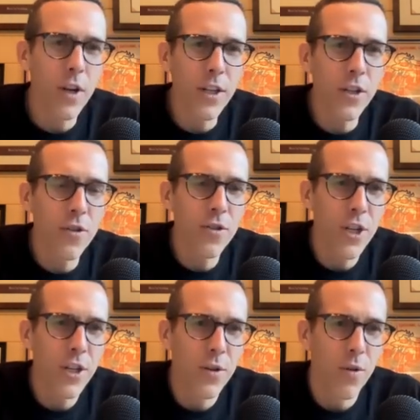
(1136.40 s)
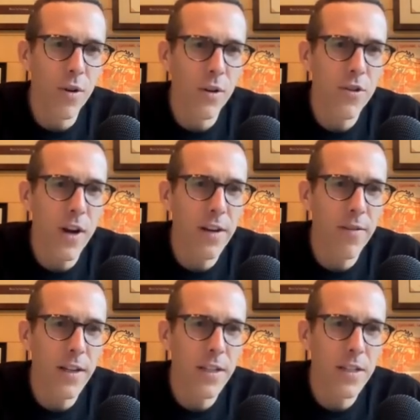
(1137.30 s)
you get to do G Tour training
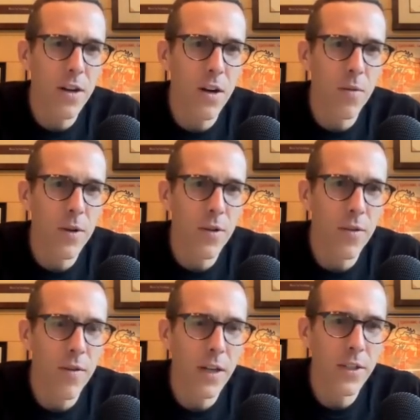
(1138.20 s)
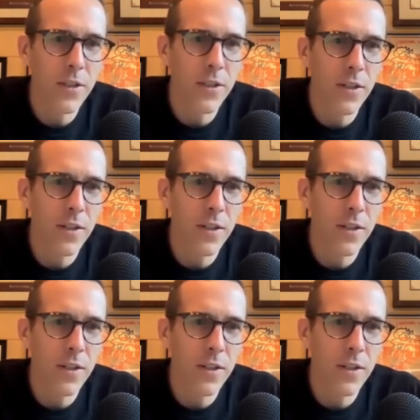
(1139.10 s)
races at all when you're in Rochester?